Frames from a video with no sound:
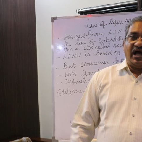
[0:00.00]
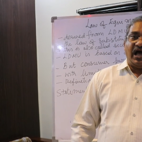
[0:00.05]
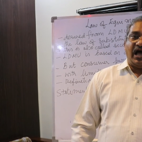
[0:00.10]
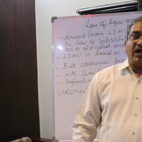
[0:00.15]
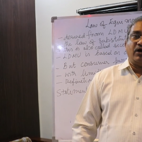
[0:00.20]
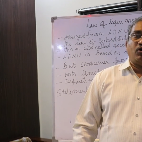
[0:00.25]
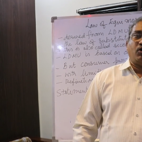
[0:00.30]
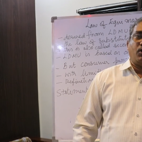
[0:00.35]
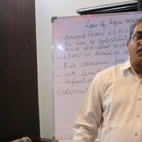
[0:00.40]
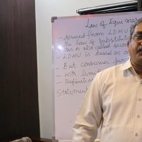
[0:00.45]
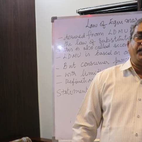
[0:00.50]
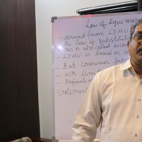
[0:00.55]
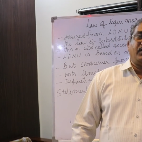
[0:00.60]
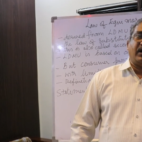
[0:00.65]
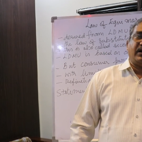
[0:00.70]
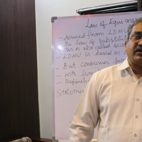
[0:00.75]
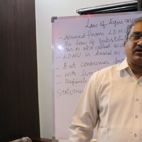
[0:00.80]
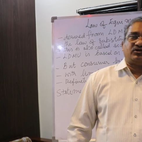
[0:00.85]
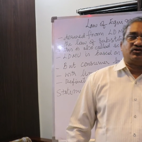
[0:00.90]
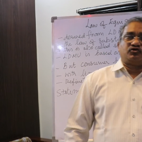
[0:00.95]
I hope you
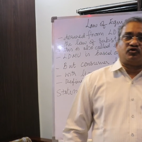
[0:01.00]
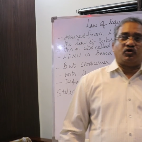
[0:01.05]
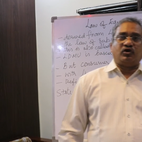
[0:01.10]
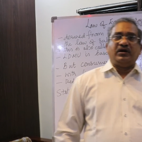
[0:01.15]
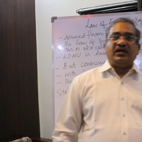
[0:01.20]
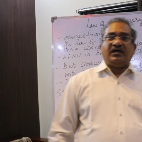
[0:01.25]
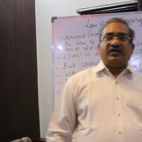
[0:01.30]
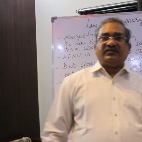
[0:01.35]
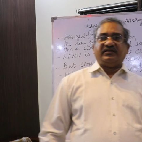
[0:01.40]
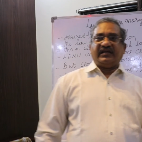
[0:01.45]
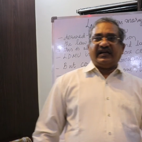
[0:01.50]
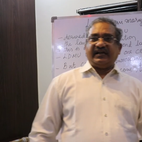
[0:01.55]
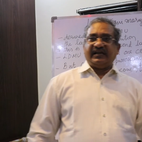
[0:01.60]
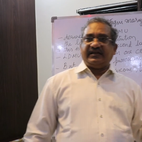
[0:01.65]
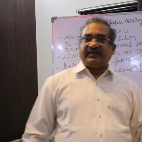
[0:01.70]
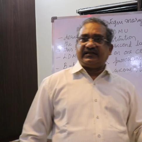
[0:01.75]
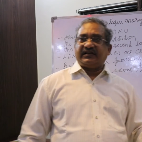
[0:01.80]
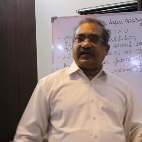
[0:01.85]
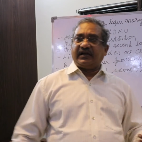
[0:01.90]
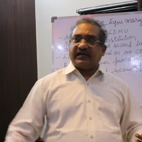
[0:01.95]
understood the
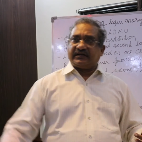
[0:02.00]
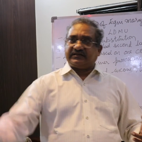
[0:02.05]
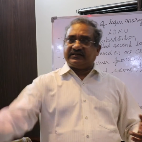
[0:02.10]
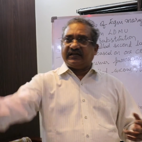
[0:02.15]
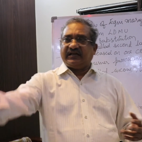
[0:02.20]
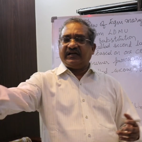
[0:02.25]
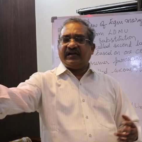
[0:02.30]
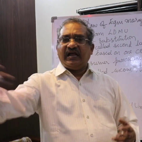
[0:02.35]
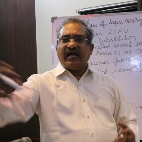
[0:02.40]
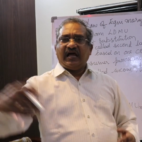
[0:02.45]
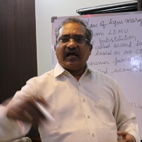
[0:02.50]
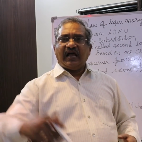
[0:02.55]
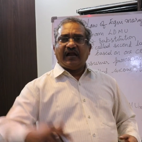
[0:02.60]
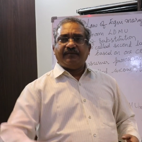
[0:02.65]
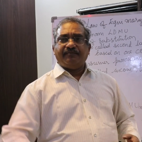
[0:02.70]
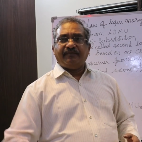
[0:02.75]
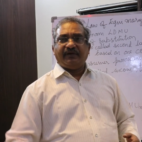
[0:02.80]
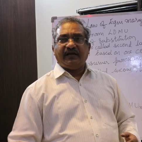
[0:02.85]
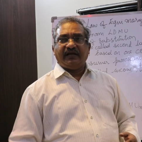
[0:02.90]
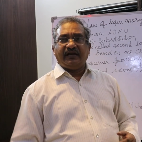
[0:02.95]
introduction
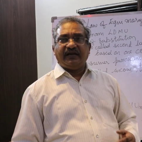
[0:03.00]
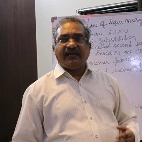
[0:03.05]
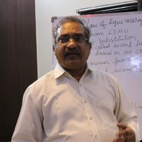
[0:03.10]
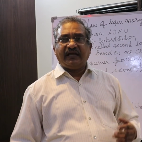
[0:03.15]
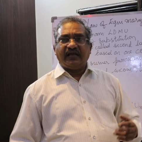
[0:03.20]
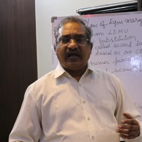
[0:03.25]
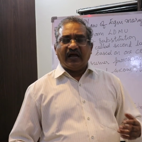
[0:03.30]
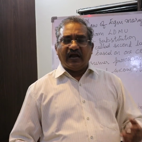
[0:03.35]
and meaning.